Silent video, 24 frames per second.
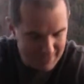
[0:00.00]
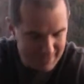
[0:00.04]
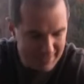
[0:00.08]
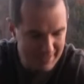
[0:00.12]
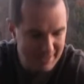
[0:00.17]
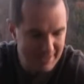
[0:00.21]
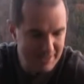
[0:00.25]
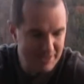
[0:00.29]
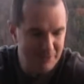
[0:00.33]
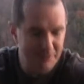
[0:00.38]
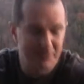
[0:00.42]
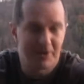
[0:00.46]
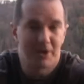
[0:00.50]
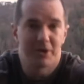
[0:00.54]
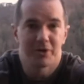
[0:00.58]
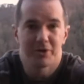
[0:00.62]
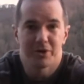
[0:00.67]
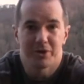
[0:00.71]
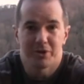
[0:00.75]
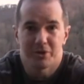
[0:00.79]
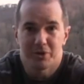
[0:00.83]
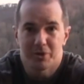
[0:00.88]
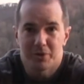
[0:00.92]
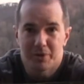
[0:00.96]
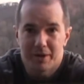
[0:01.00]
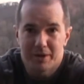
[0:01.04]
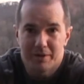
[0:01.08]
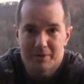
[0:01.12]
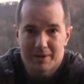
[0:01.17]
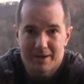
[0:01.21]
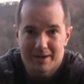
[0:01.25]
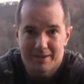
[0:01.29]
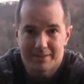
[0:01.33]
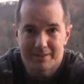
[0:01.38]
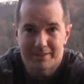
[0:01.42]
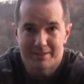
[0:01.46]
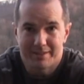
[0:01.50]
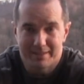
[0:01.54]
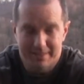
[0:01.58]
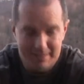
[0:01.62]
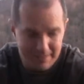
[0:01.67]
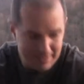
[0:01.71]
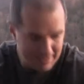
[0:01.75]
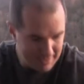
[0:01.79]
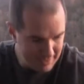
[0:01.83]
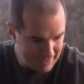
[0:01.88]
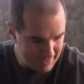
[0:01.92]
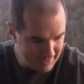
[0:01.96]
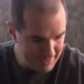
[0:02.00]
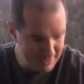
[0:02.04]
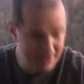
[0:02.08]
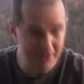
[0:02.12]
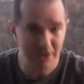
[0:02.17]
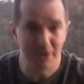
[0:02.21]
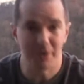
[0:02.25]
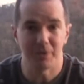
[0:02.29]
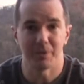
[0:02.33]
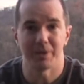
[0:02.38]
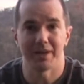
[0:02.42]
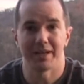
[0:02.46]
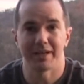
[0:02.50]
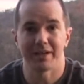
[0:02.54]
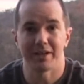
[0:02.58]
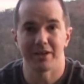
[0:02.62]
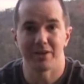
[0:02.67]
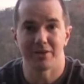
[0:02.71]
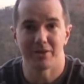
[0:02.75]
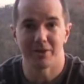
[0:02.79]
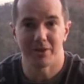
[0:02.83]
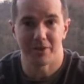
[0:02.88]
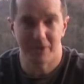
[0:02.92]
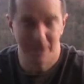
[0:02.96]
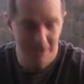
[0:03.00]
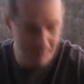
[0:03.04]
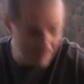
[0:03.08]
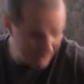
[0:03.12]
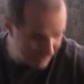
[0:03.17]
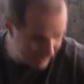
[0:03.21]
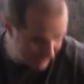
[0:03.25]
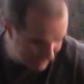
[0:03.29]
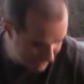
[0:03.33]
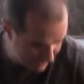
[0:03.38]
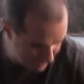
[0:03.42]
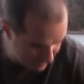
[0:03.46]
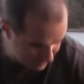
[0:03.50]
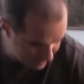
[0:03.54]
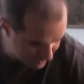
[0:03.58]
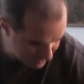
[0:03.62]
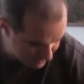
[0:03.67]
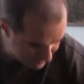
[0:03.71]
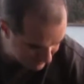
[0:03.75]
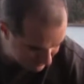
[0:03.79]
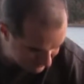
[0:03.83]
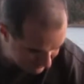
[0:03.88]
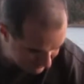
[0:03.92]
it has Velcro the whole way around it. So when I go to turn on my camera,